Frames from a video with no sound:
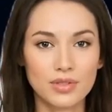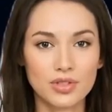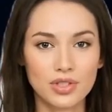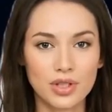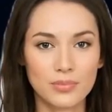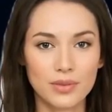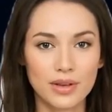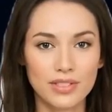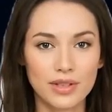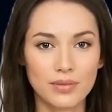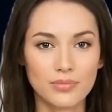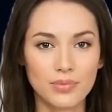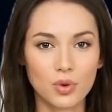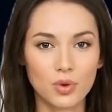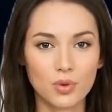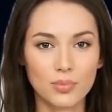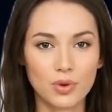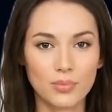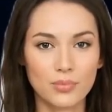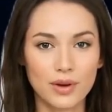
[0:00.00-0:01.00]

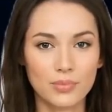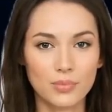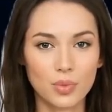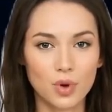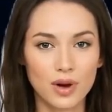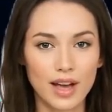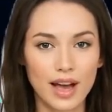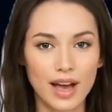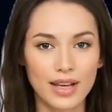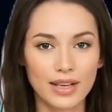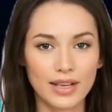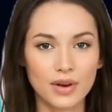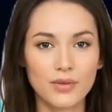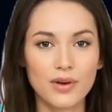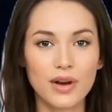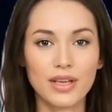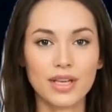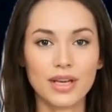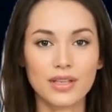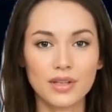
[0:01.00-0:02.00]
GPT-4 will be more
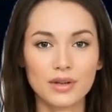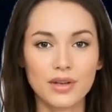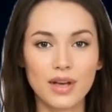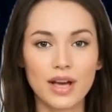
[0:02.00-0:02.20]
accurate and